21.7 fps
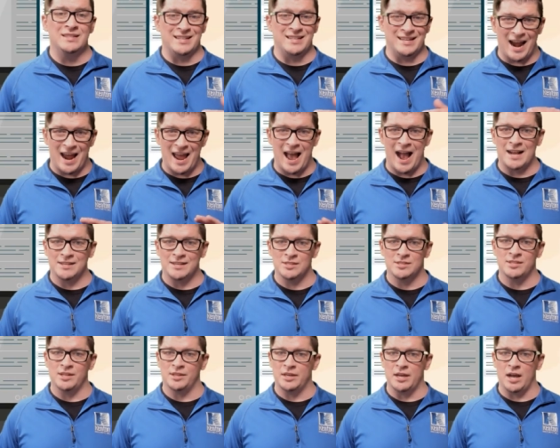deny
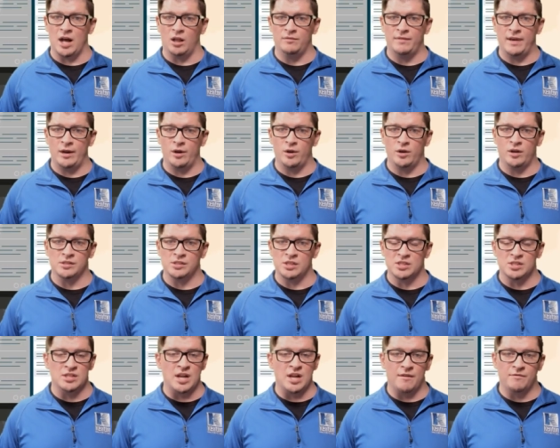access to the elevator because
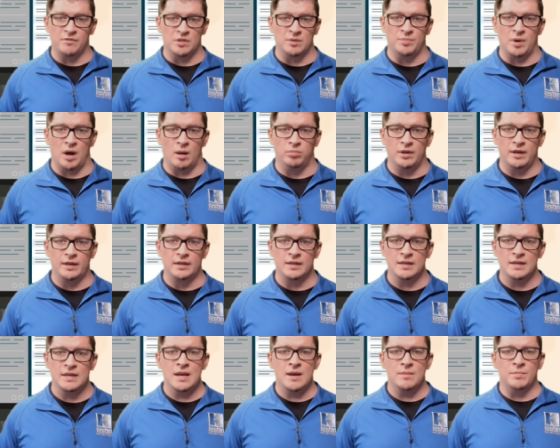it's not for the public,
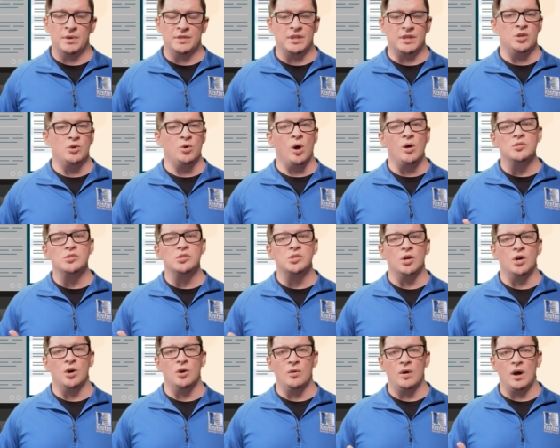but then you
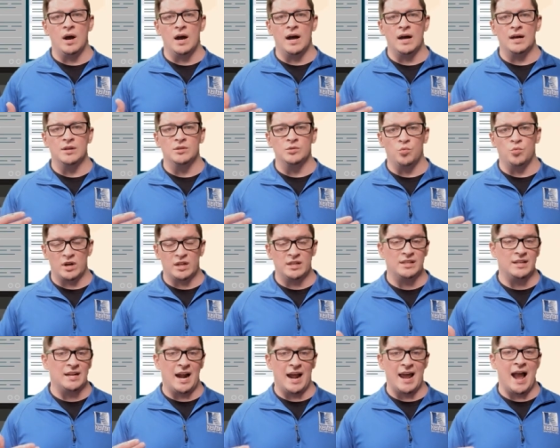also uh, want to
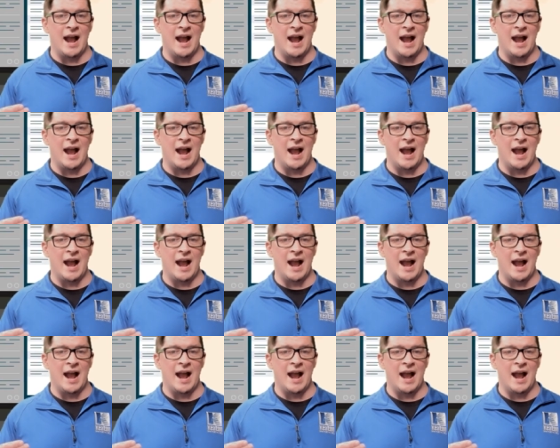deny